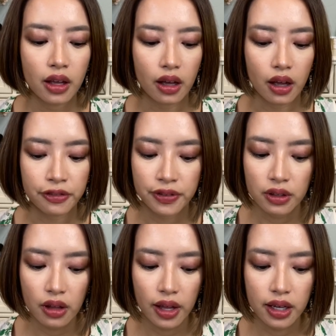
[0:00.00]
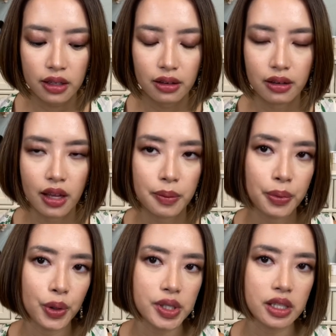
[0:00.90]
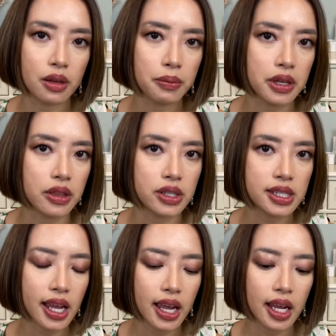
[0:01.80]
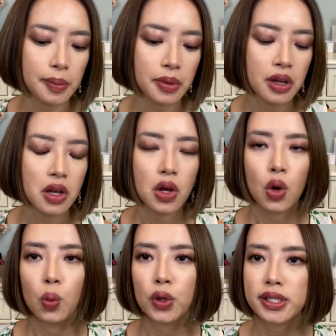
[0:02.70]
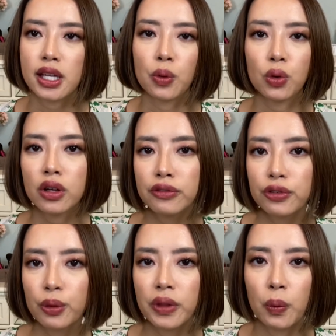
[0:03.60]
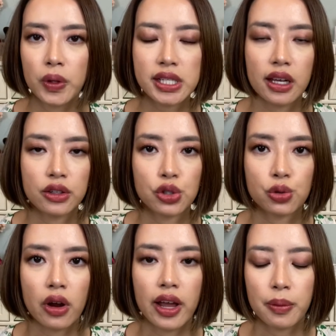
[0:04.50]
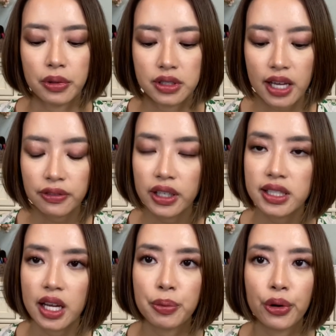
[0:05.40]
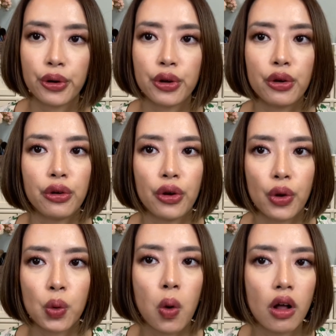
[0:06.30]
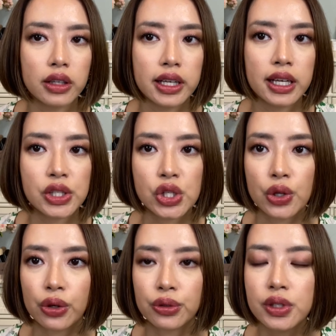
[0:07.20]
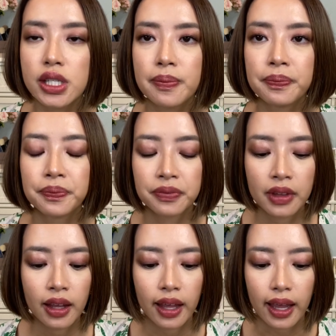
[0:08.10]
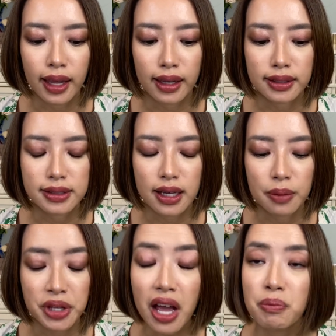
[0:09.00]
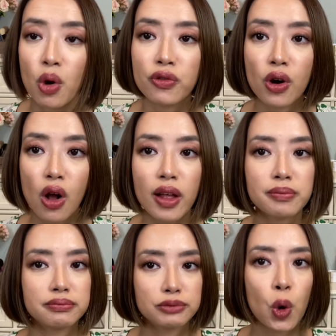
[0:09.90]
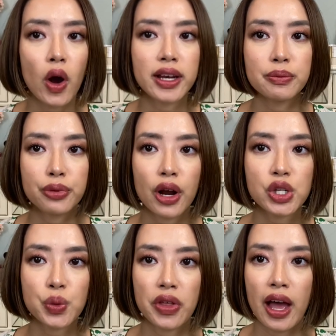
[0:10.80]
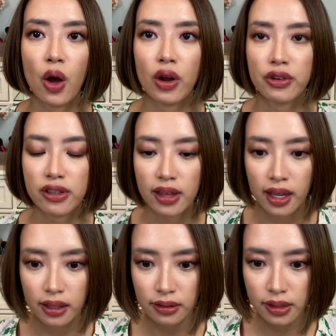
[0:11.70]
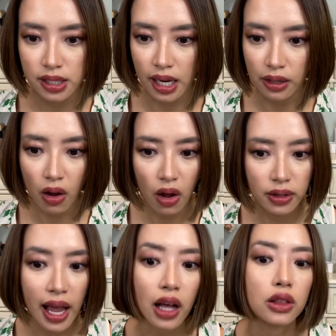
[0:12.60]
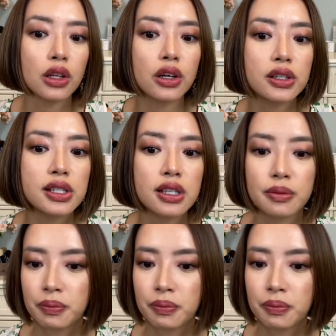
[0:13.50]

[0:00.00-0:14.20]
I feel like Nightbird's gonna be the same. We'll see. We'll confirm that once I get to try it, but definitely Daybird, no quality concerns. And um, yeah, overall I'm quite impressed with how everything stayed on, how it looks.